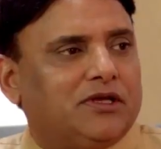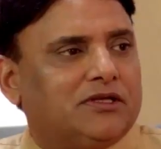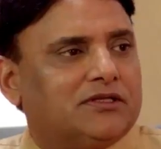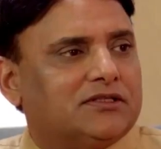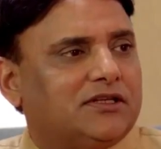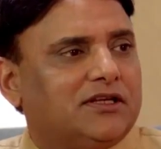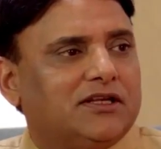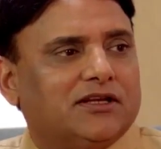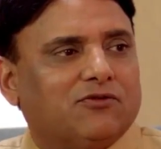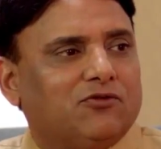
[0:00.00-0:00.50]

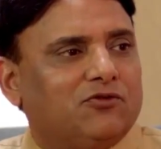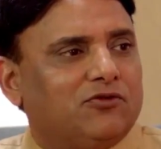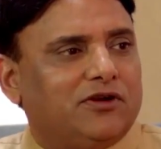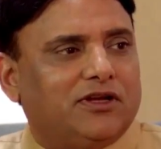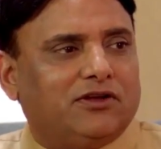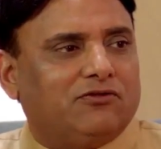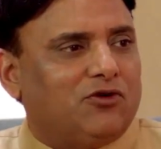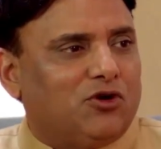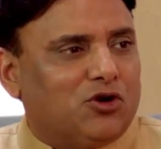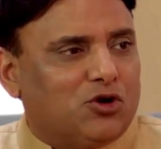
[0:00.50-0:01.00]
beings
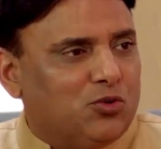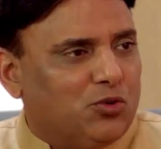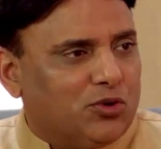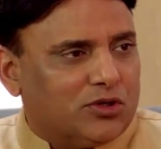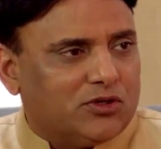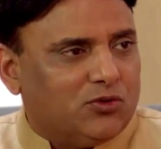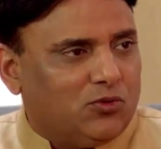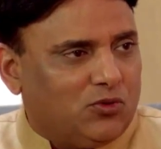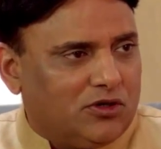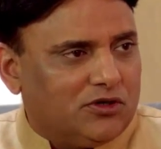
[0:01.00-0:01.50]
live all
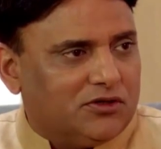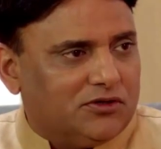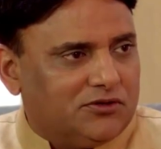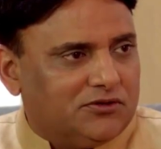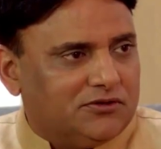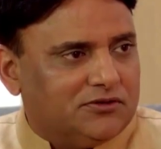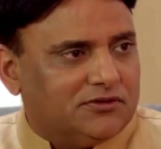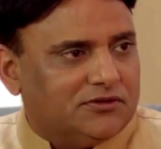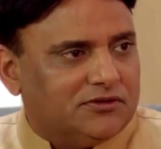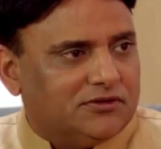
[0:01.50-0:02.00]
over the world.
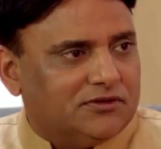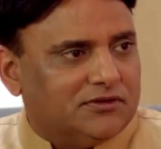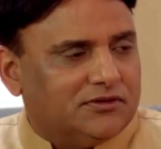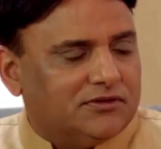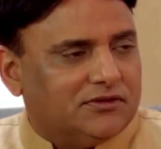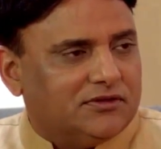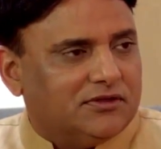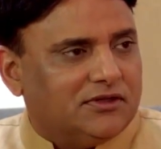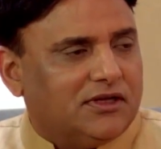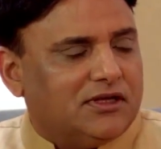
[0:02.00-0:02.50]

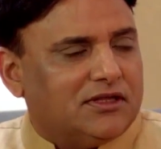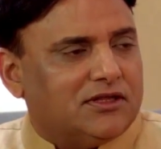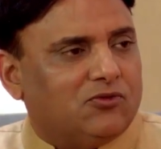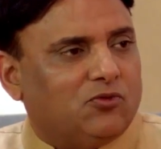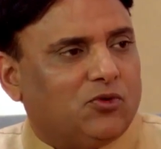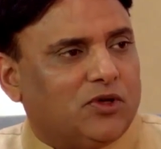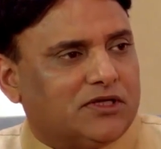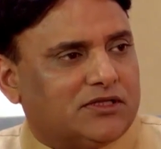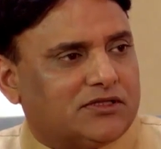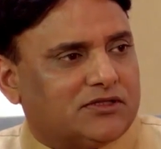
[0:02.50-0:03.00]
In the
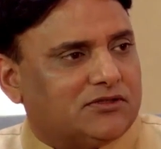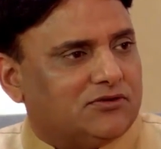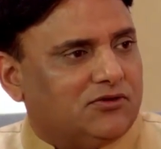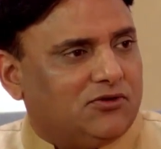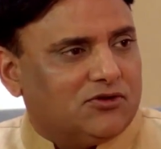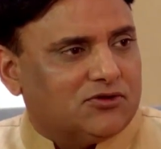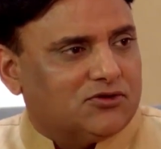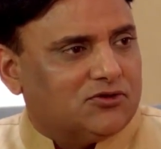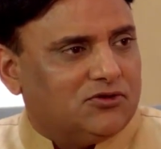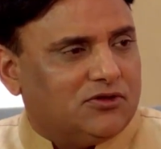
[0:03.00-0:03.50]
West
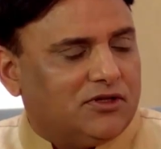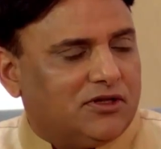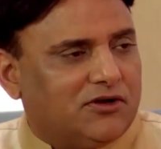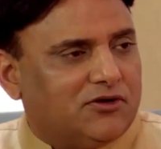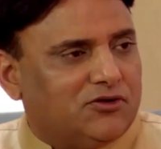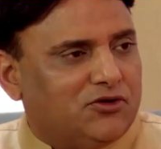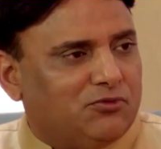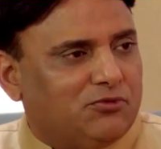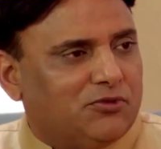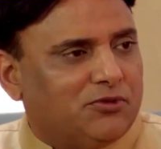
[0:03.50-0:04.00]
also there
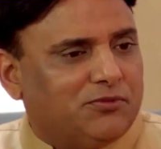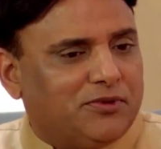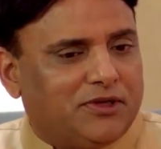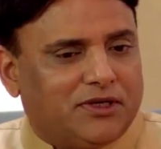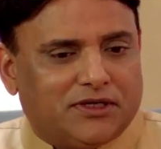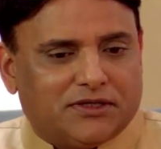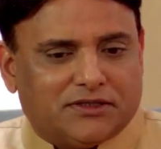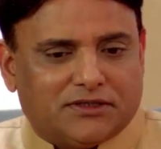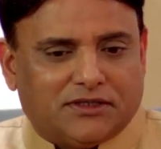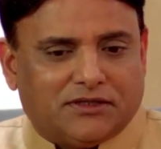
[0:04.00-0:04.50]
are human
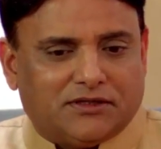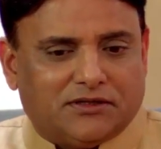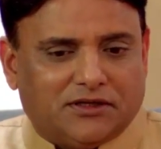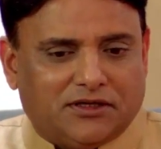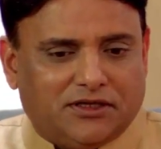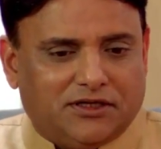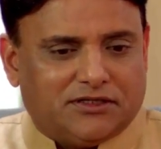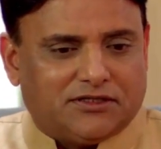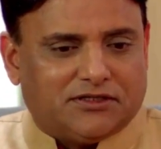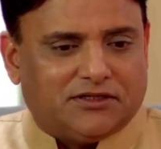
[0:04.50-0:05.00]
beings, in the
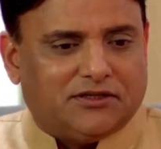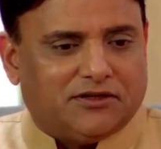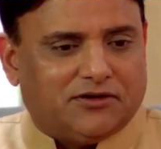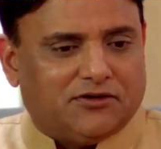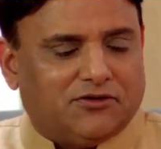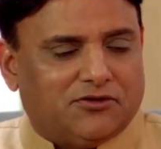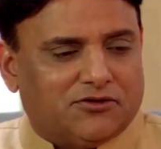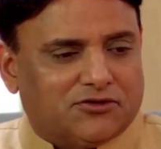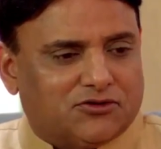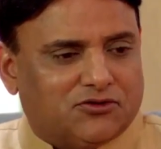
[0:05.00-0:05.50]
East there
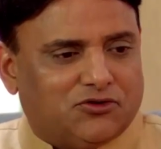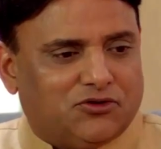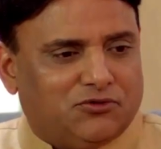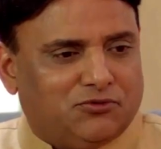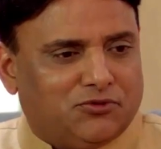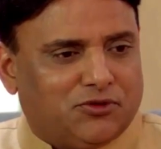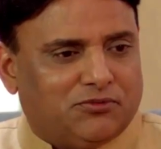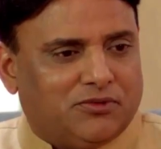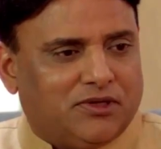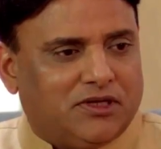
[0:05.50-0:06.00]
are also
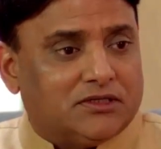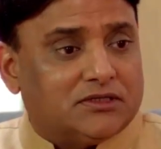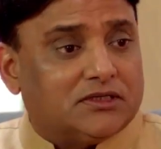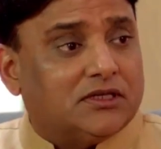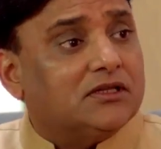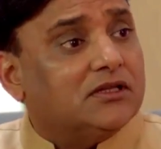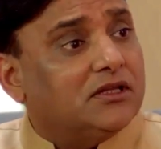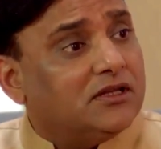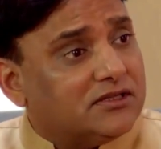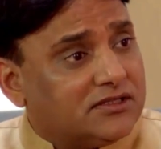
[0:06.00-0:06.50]
human beings,
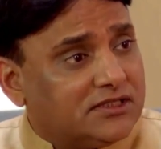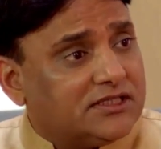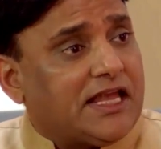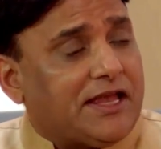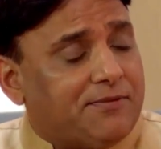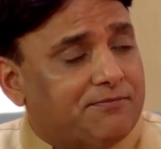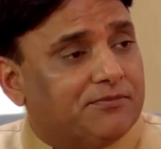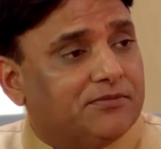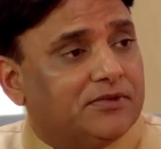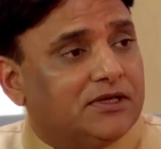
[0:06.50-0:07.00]
and they are
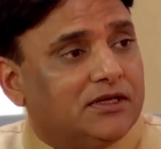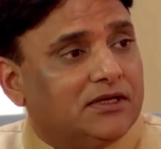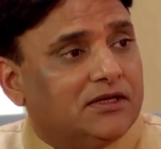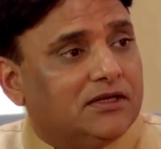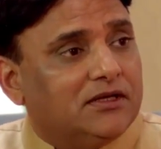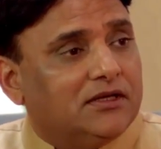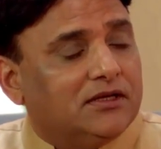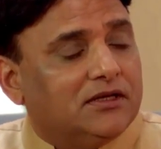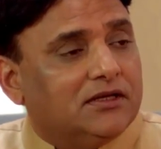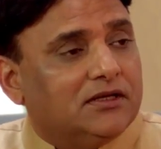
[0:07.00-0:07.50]
same.
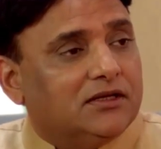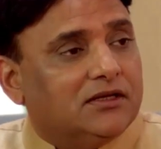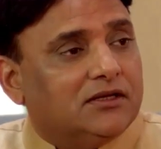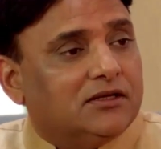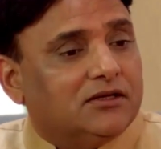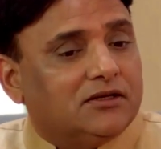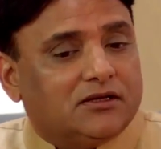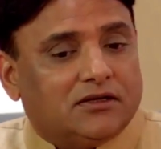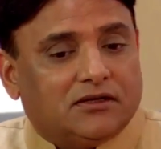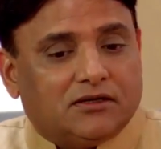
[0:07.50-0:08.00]

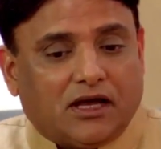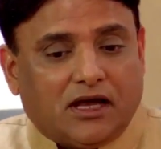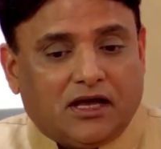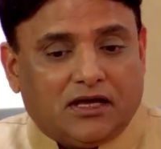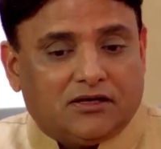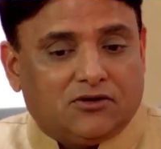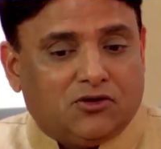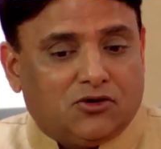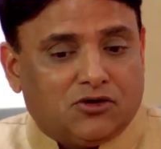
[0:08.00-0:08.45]
I